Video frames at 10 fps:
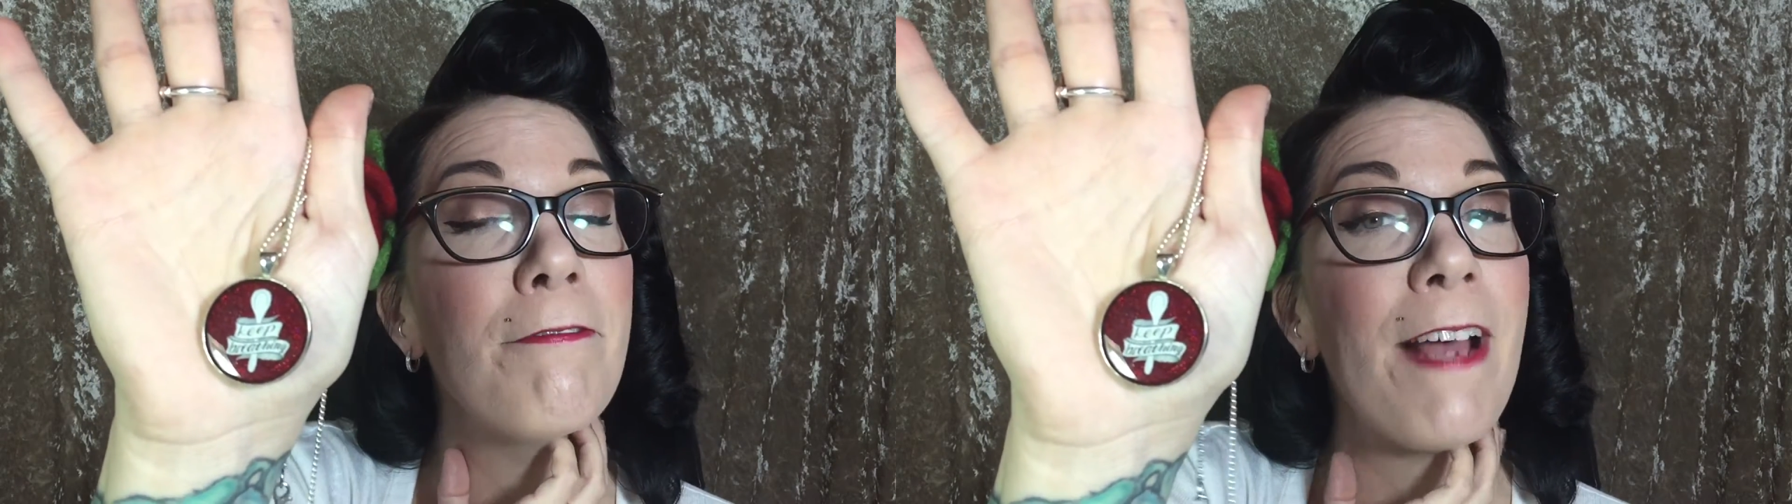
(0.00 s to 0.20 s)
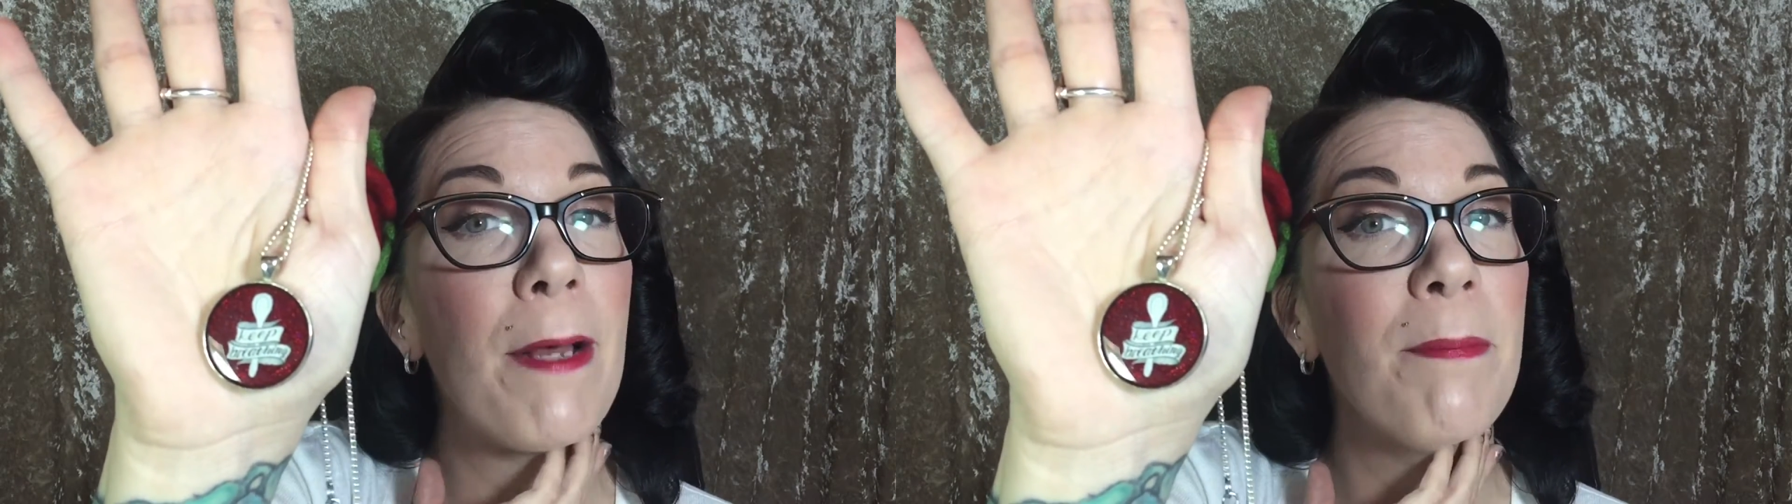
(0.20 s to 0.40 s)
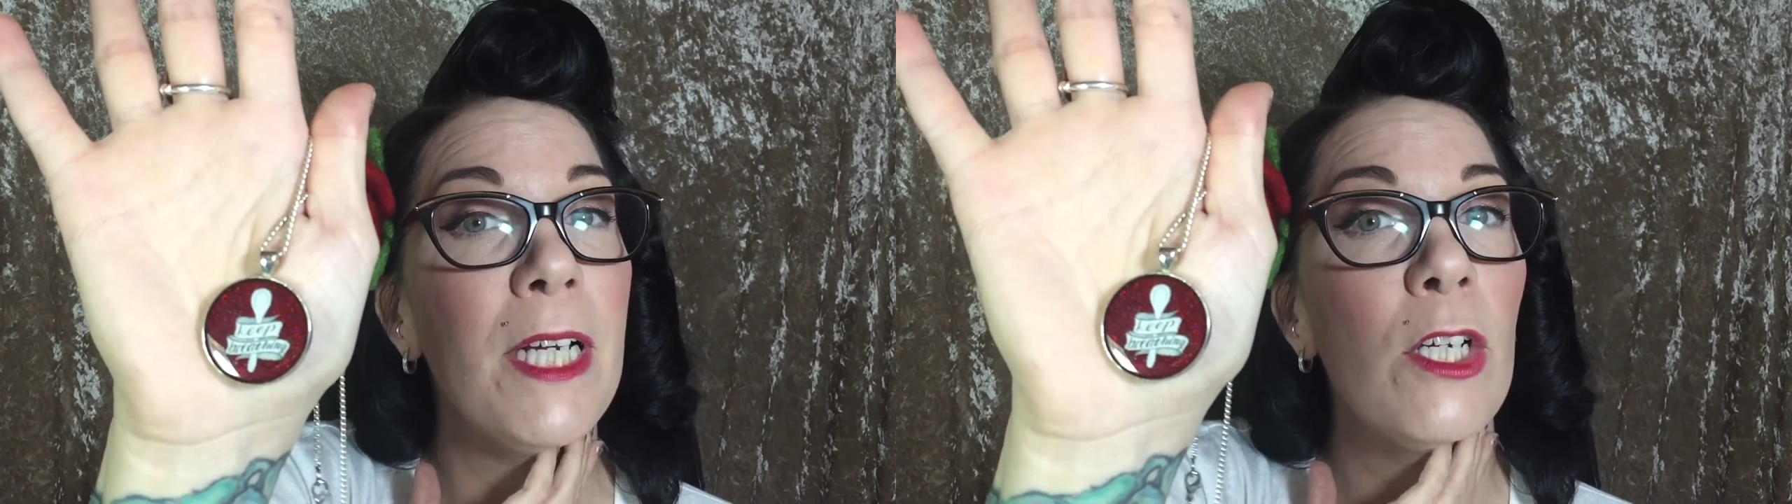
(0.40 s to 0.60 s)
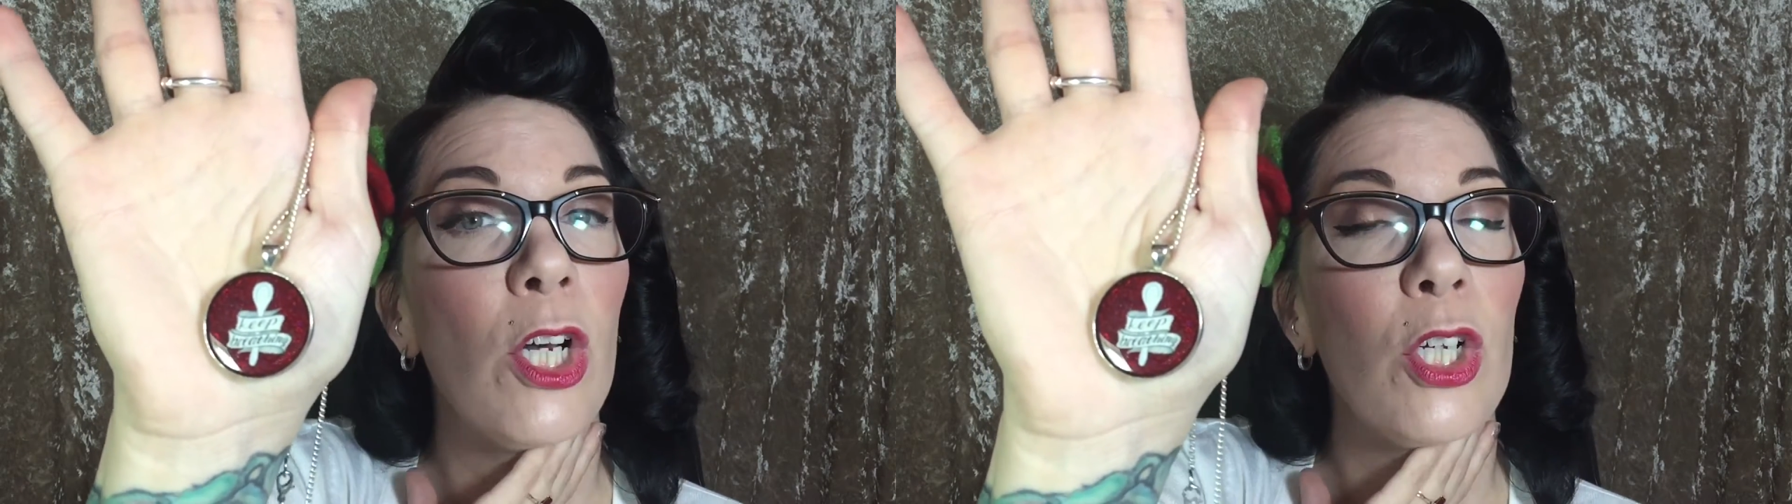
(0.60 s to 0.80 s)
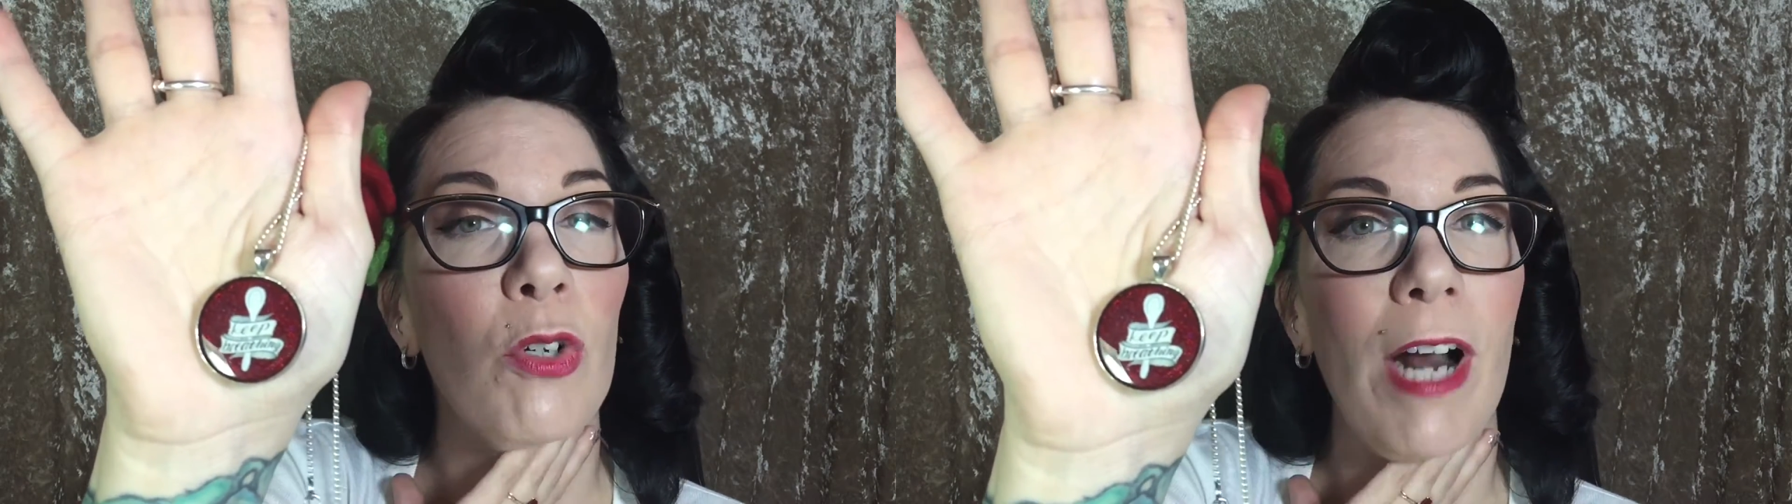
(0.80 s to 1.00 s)

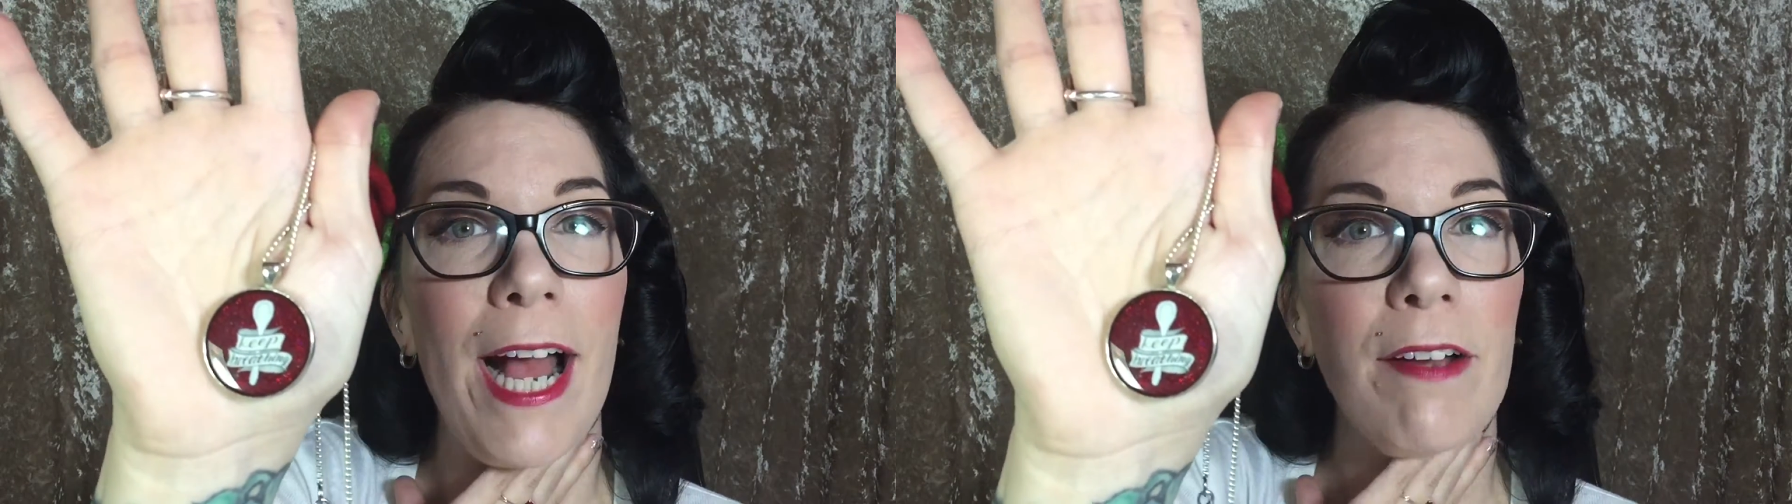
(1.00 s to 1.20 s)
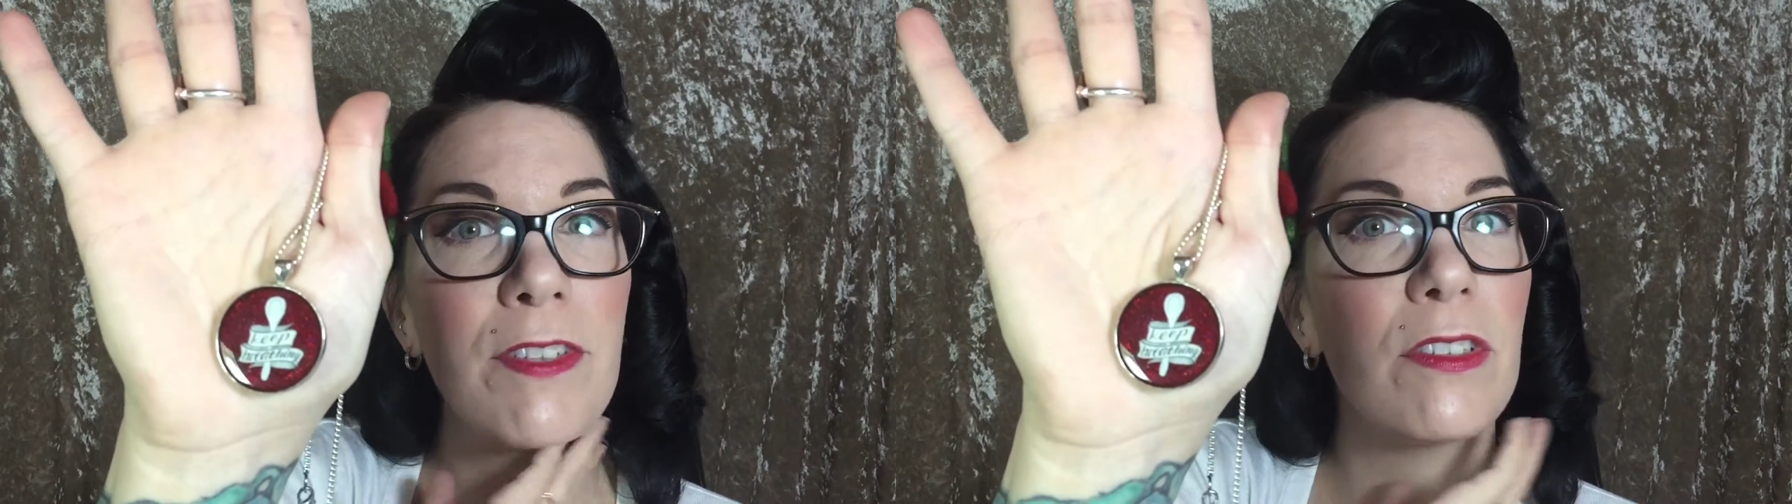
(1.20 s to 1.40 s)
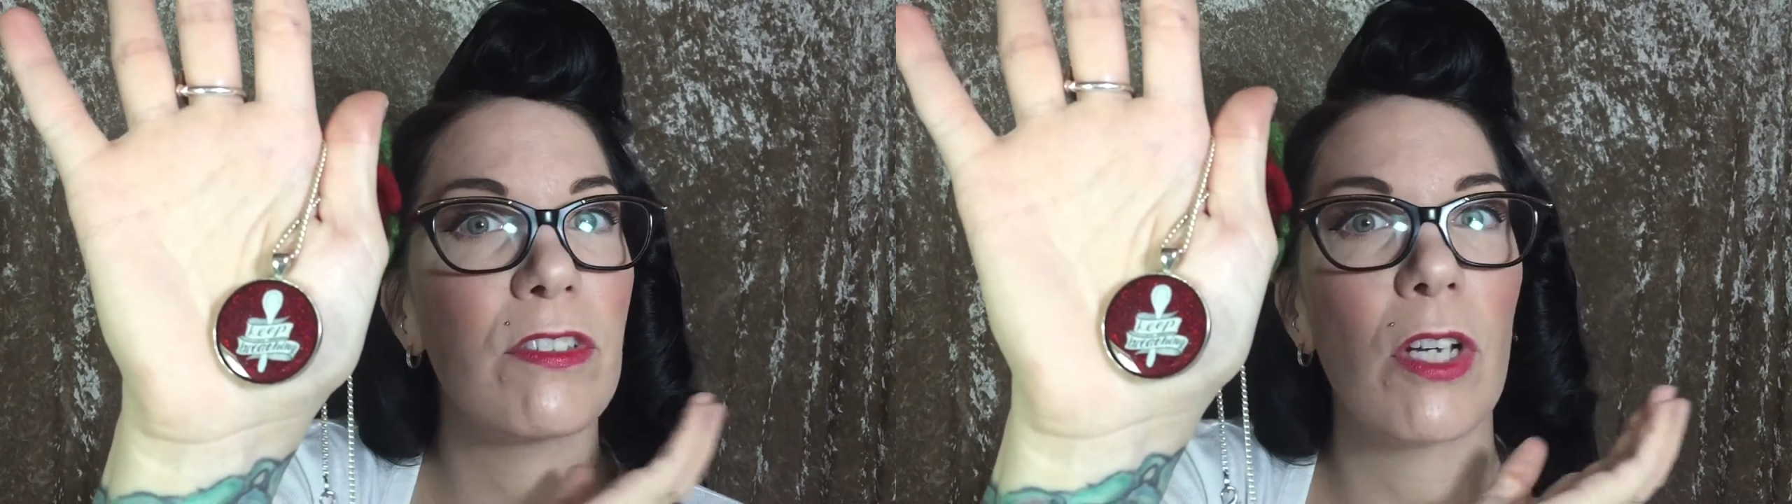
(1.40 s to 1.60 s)
Femcraft.